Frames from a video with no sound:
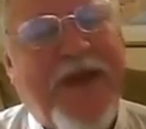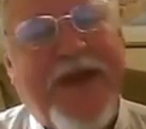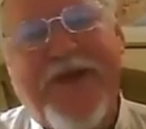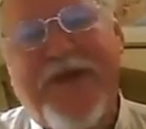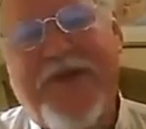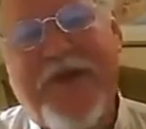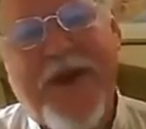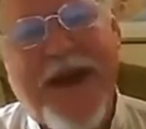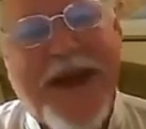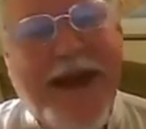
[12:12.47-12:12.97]
things
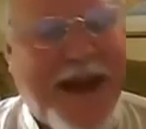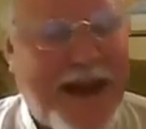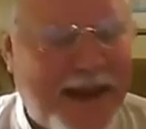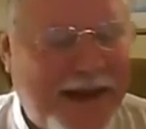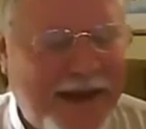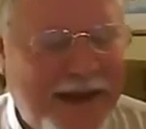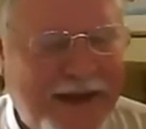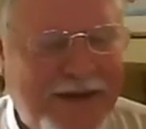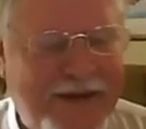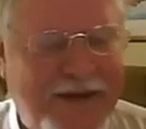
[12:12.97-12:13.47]
are
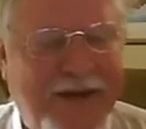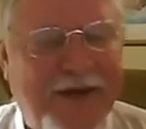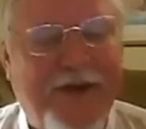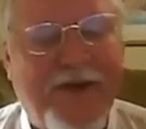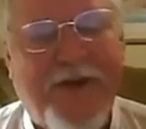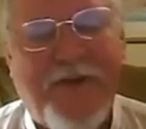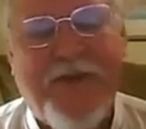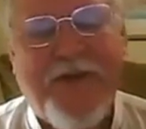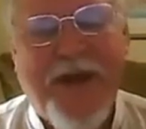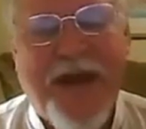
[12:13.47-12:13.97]
added, they're
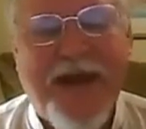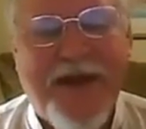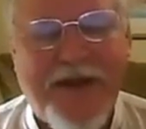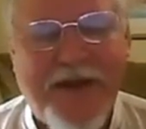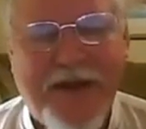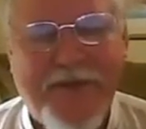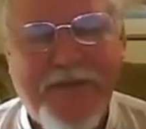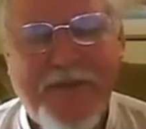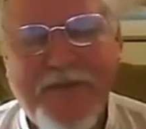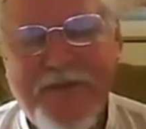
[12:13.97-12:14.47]

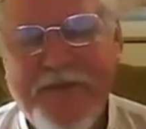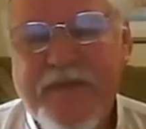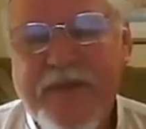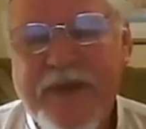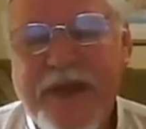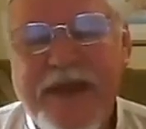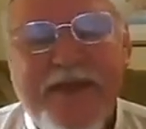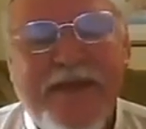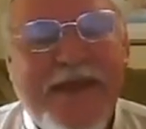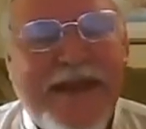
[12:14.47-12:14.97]
subtracted.
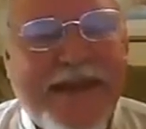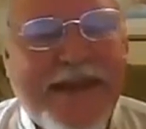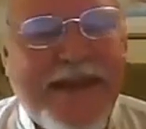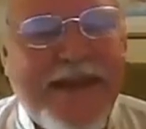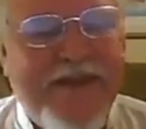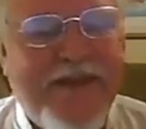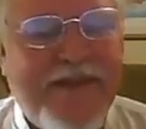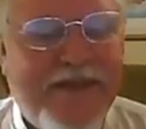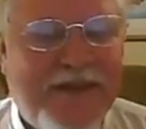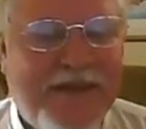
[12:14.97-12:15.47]
In the
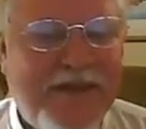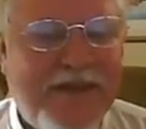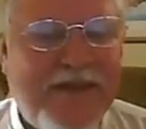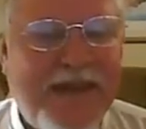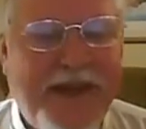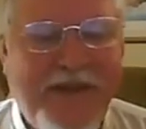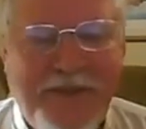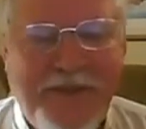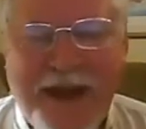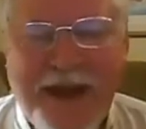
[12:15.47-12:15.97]
East,
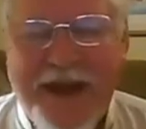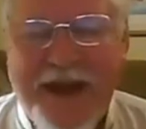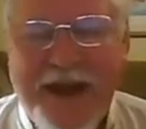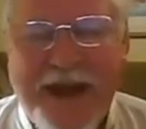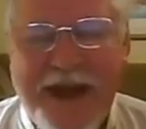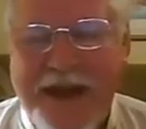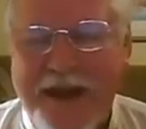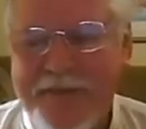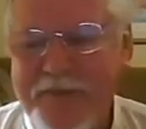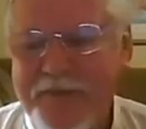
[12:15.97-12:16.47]
they've had
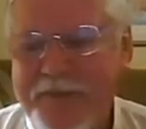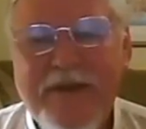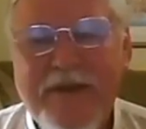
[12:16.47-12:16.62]
a